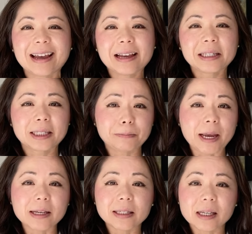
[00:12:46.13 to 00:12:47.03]

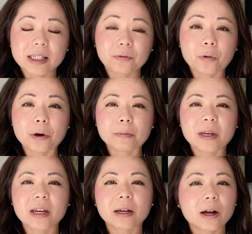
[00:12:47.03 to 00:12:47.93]
spaces
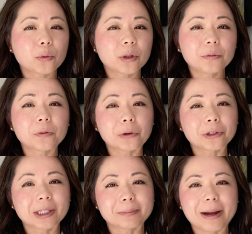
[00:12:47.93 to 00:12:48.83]
forming,
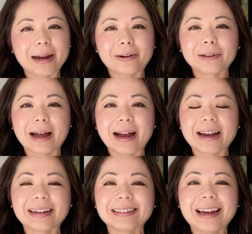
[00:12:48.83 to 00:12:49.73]
reverse smile
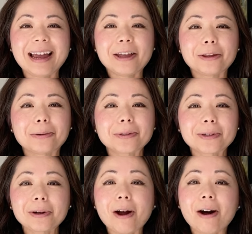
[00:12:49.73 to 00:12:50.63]
line. Those
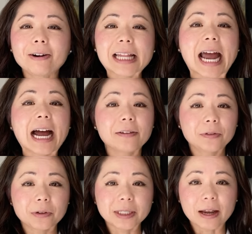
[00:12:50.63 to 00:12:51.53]
are all
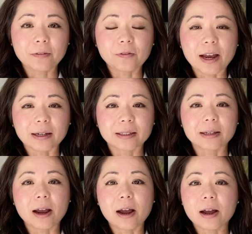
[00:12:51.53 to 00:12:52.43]
adverse effects
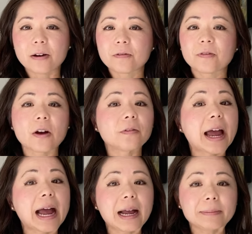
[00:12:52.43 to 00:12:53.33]
of
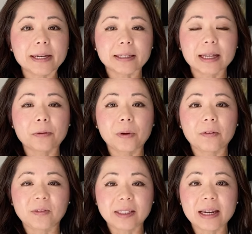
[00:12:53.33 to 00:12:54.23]
habits that we've
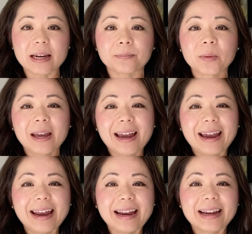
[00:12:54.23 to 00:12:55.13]
seen.
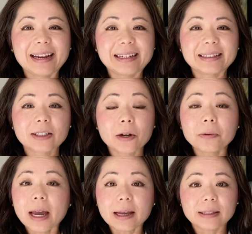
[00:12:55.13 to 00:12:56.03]
And so
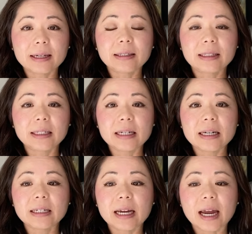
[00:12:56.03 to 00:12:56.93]
yes,
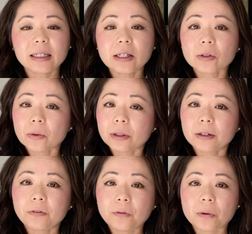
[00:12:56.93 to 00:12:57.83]
indeed, any sort
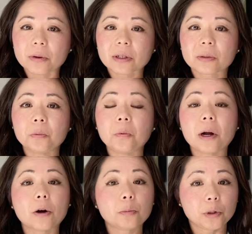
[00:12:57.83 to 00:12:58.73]
of force
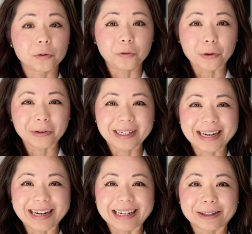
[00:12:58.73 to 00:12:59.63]
will move your
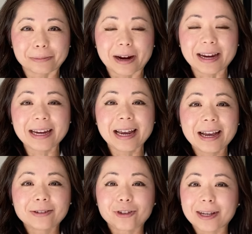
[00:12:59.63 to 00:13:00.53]
teeth, right?
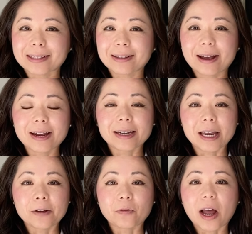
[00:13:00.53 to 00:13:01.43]
Just like
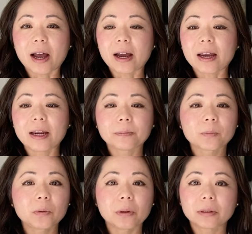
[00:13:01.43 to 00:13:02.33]
if I
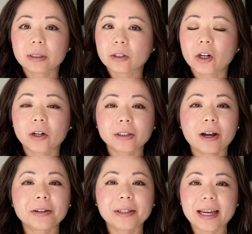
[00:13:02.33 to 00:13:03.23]
were to turn
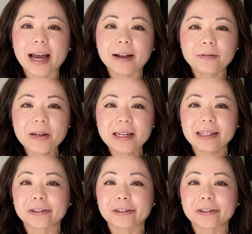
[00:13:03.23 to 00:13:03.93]
on the oven and